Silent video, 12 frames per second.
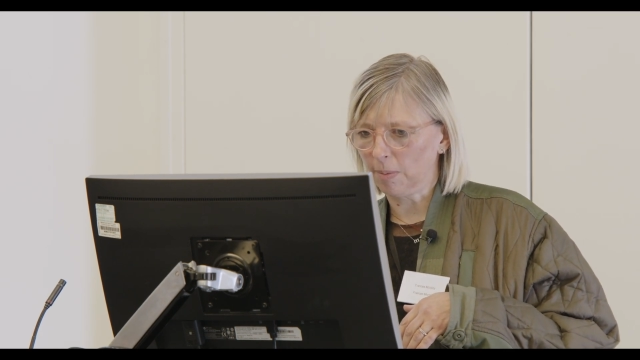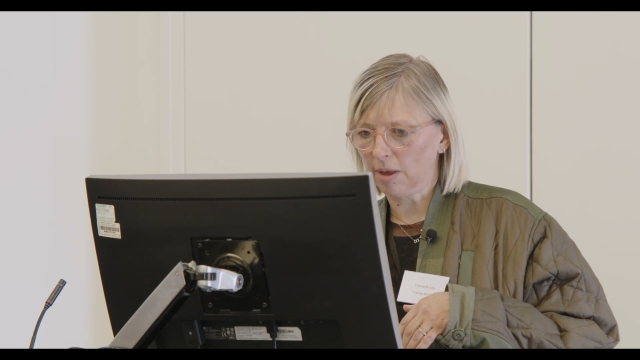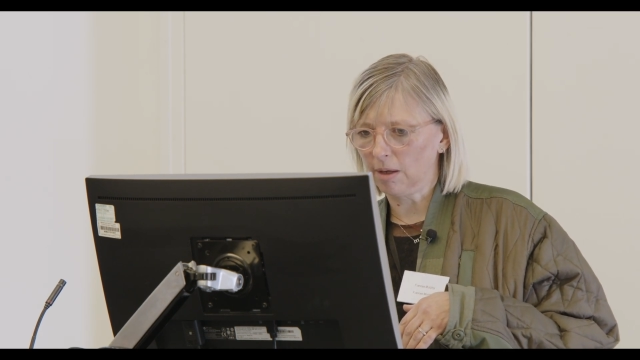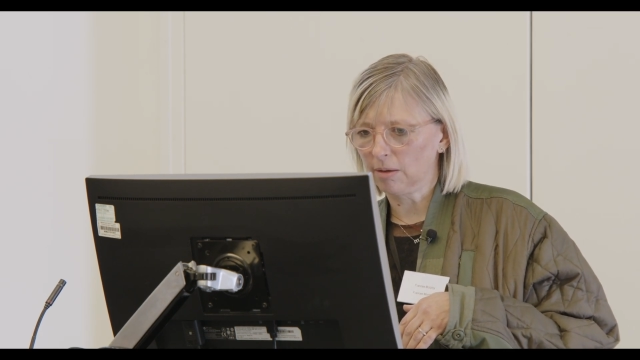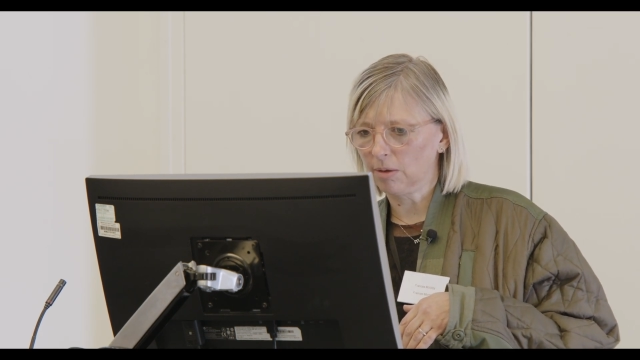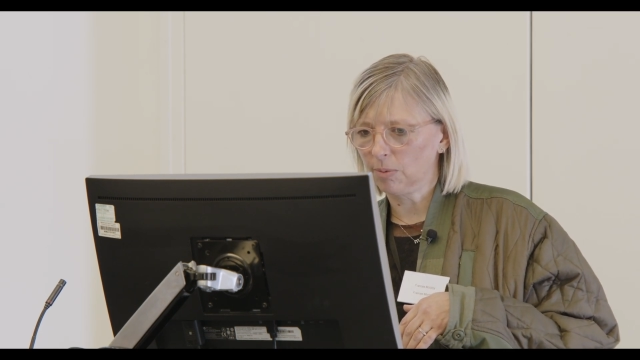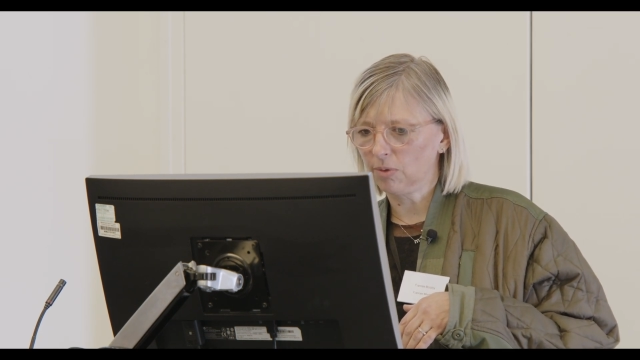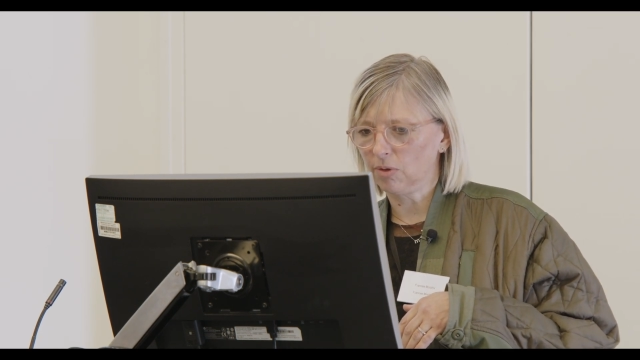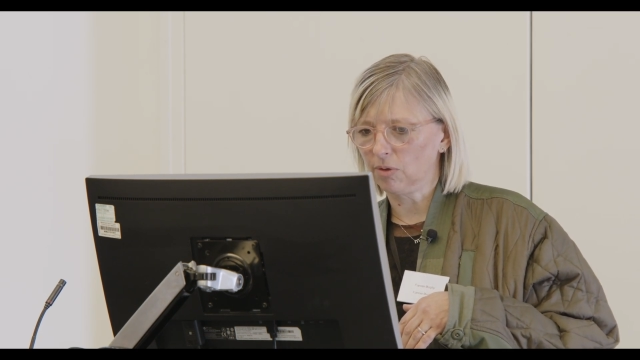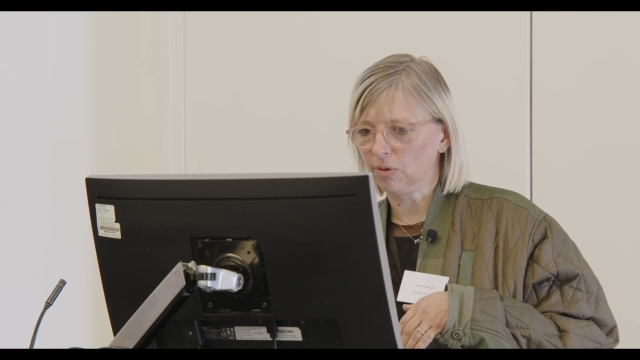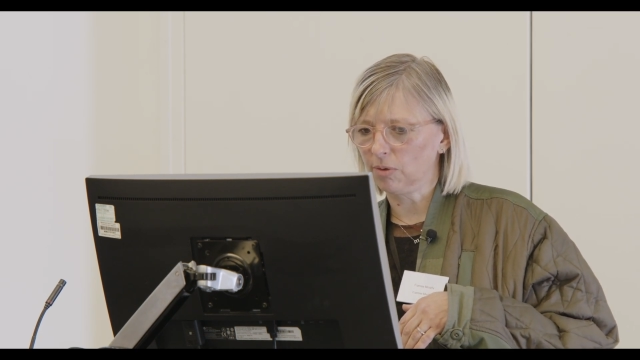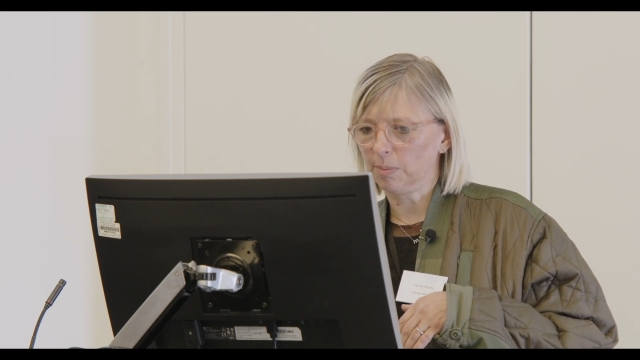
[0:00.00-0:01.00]
that. It's
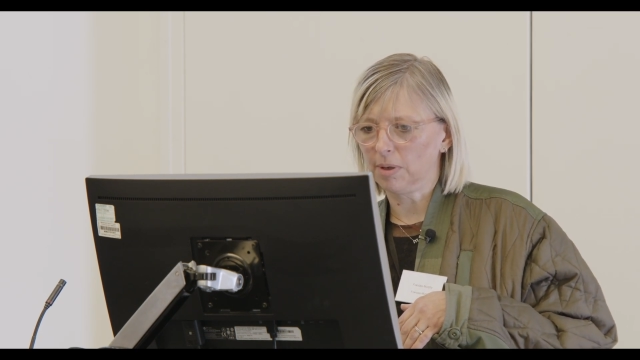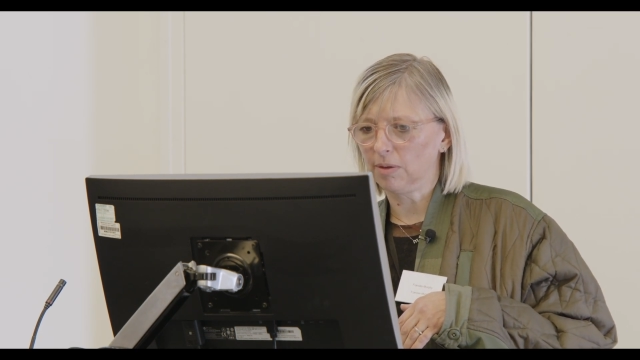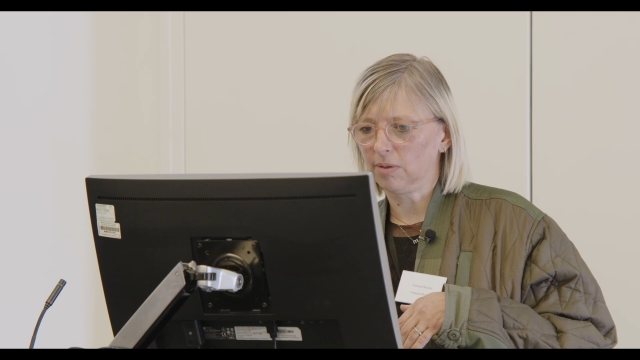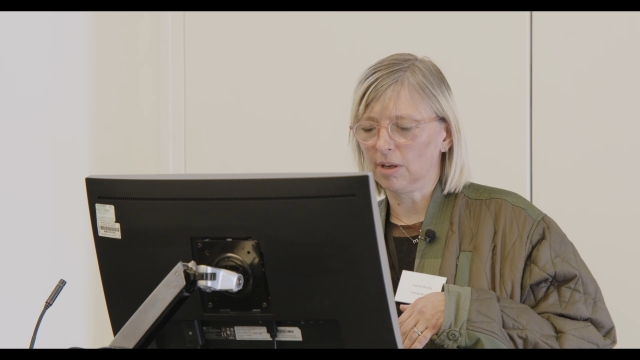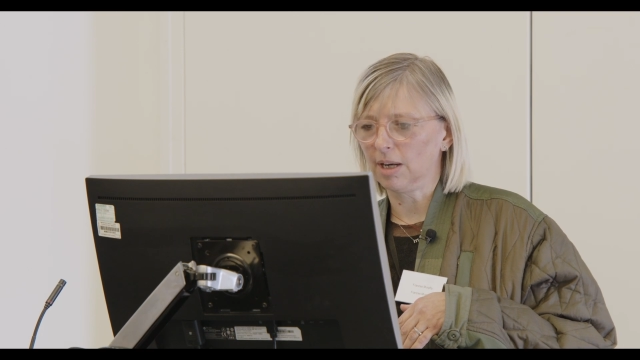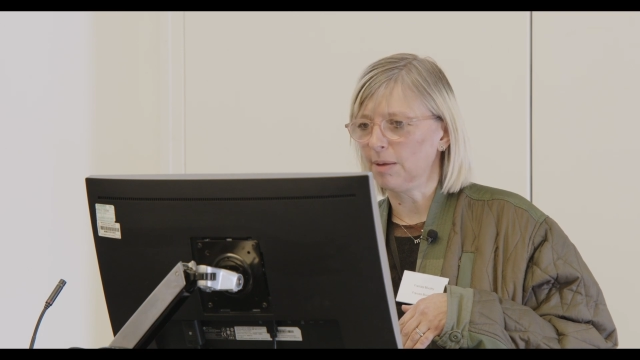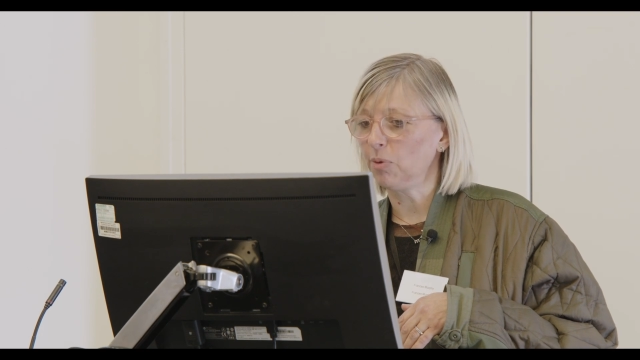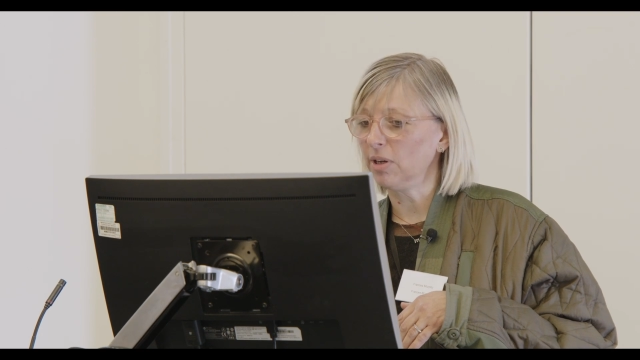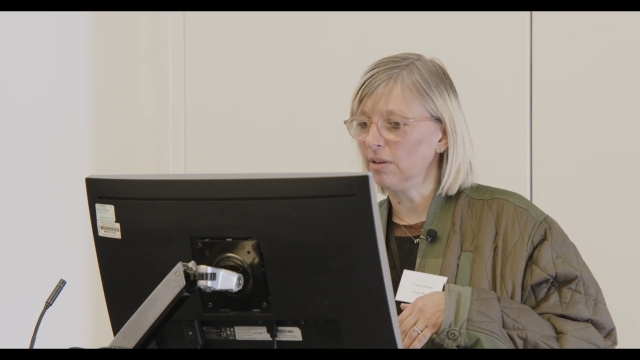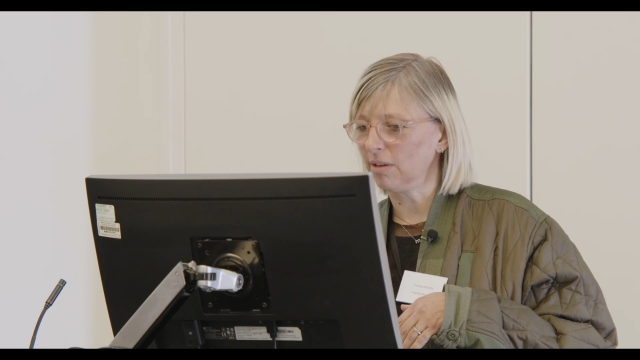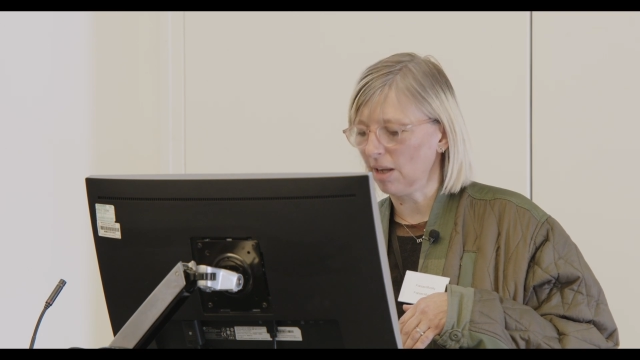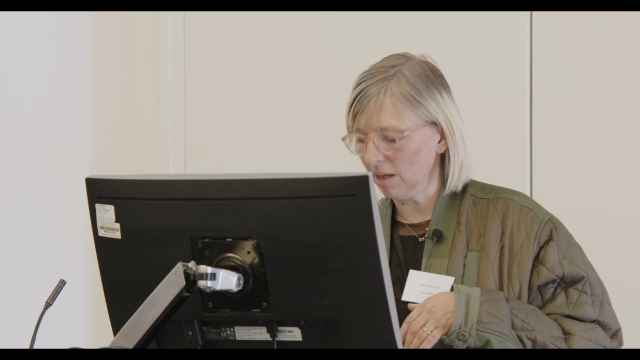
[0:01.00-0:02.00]
just basically
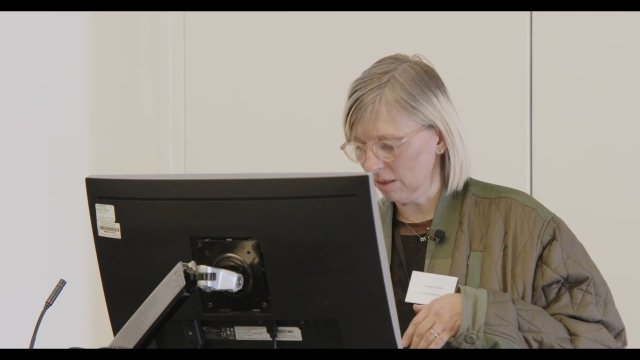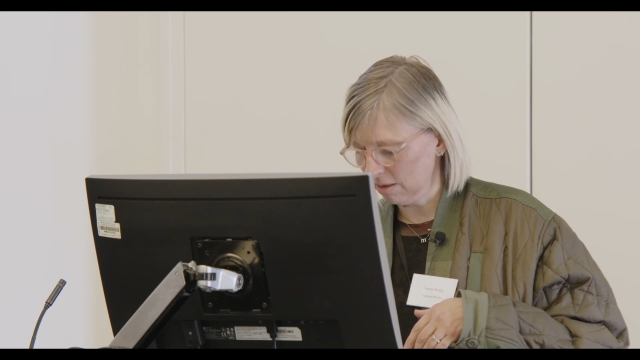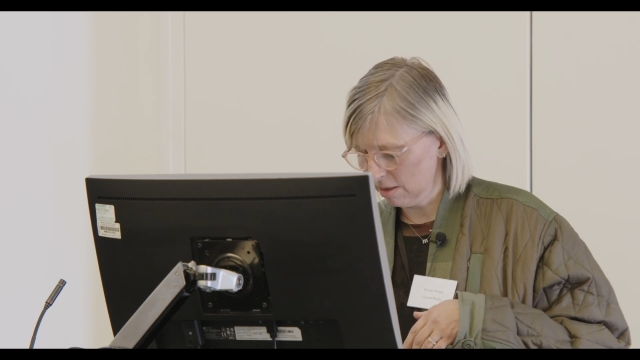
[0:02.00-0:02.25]
printing it.